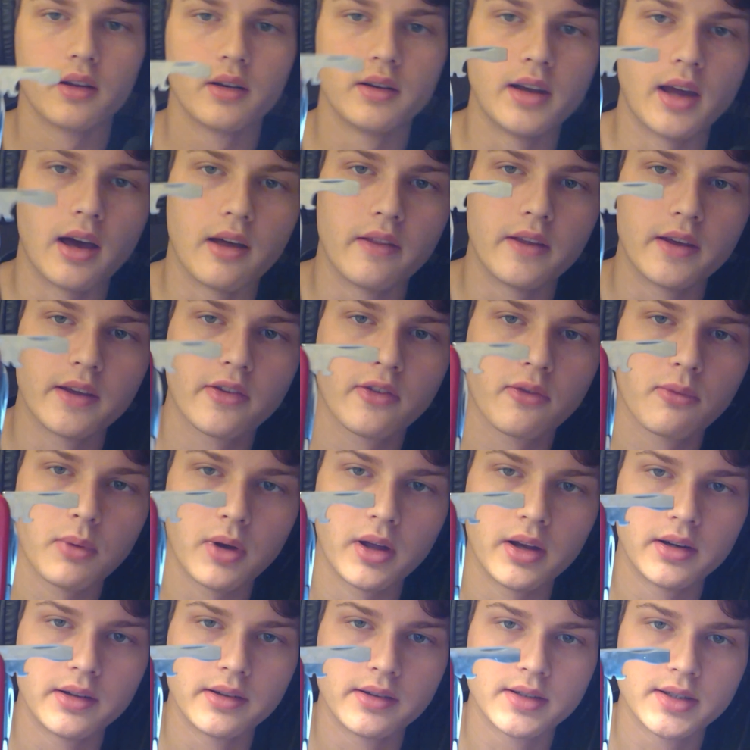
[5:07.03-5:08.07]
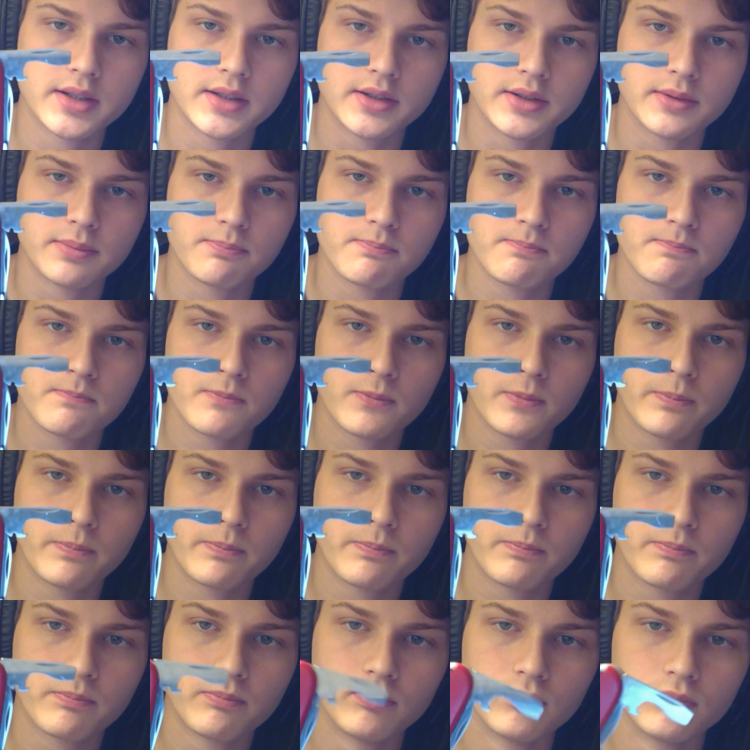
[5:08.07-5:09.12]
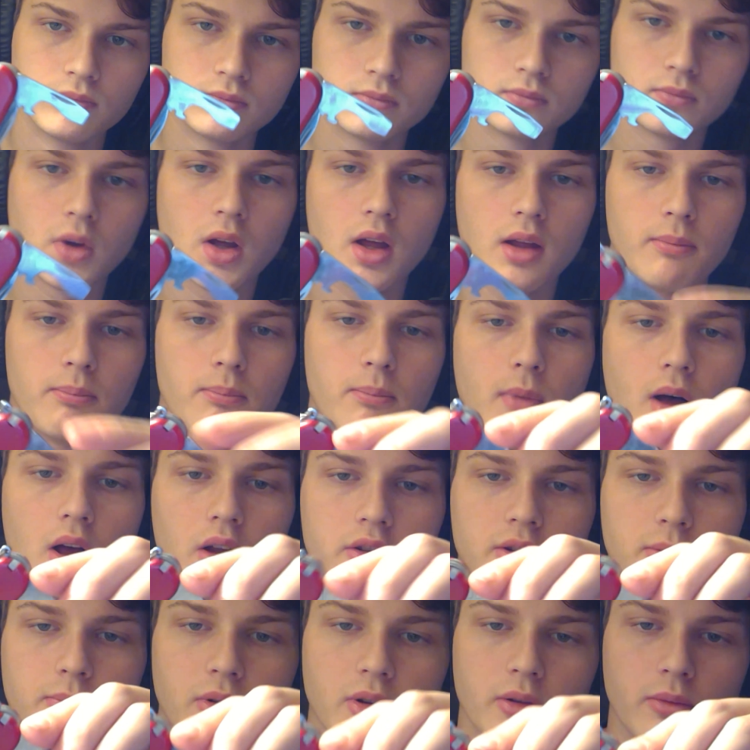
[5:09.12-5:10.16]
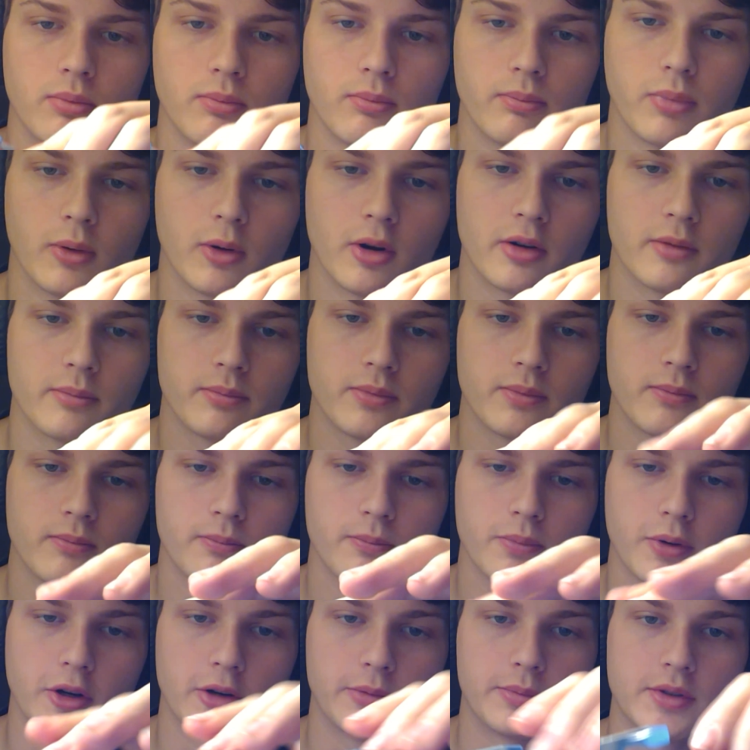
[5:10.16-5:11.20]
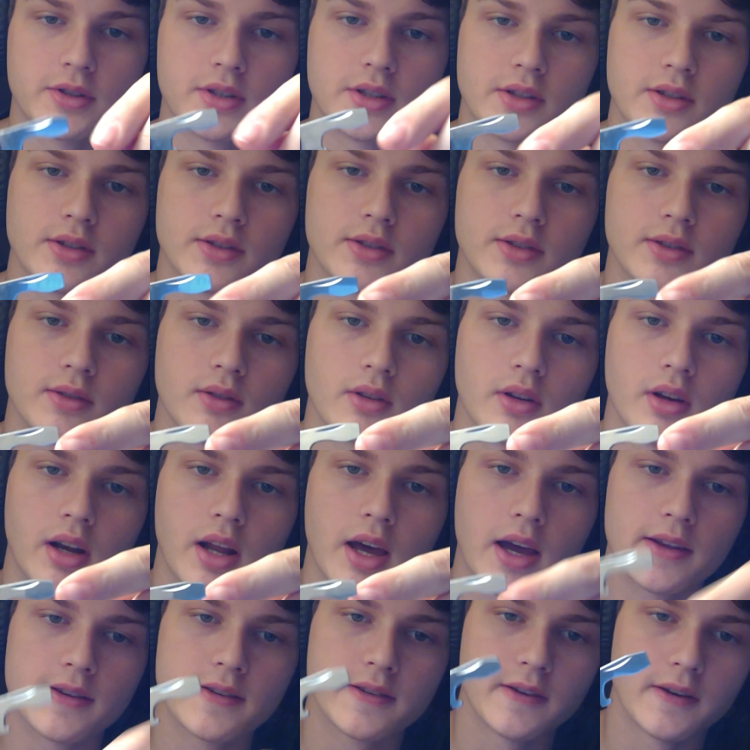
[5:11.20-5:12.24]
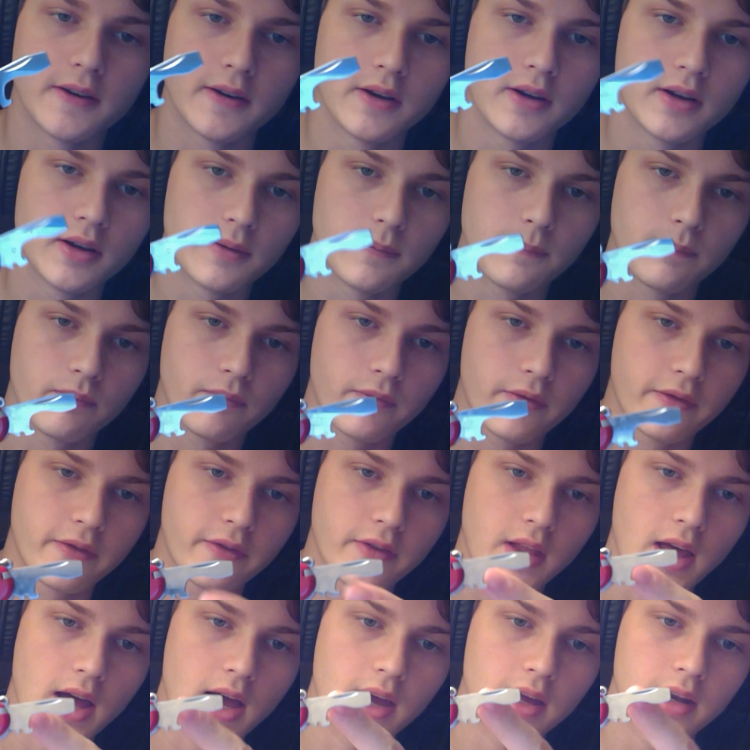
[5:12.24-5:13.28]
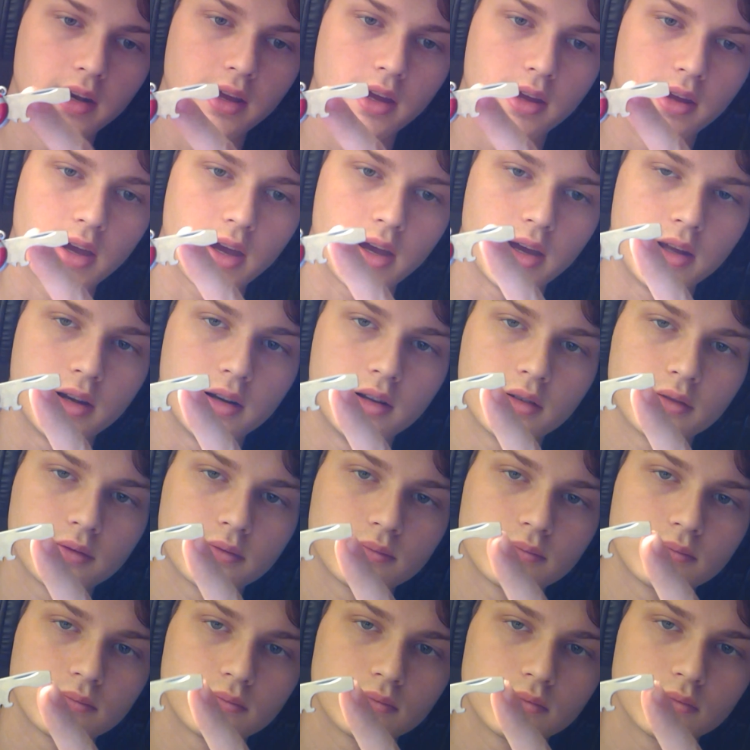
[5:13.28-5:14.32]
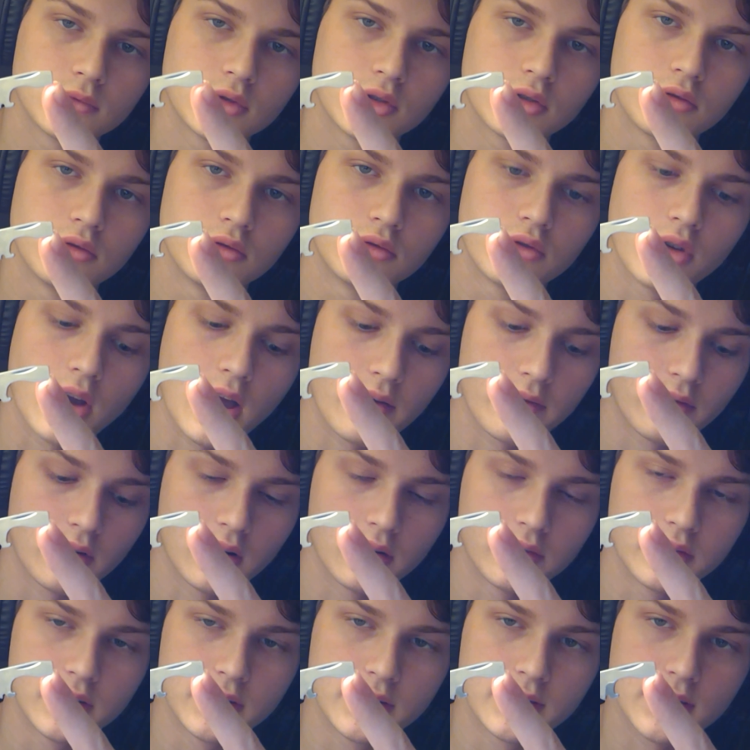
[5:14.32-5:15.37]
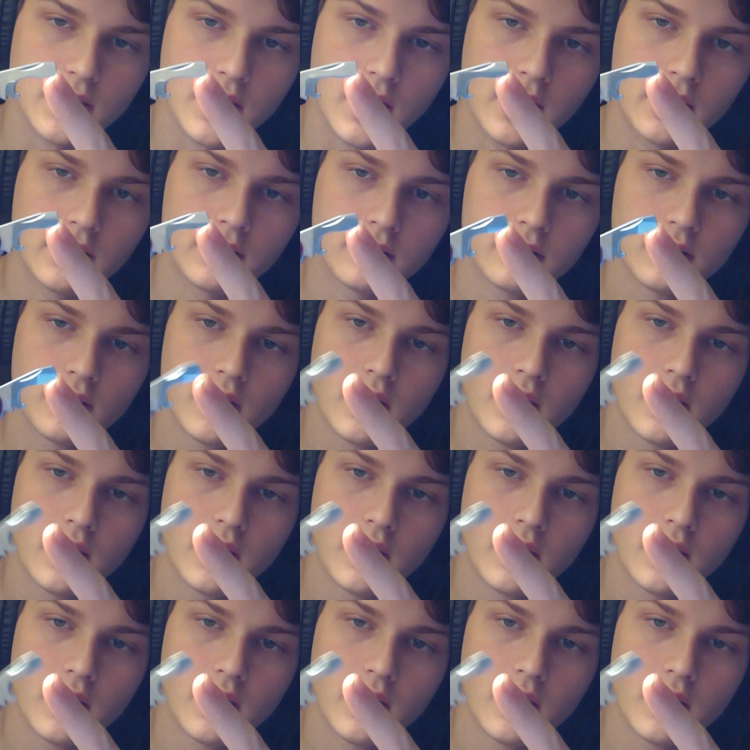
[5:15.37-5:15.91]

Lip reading: Now this one is, well, multiple purposes. It has the flat head screwdriver on this side,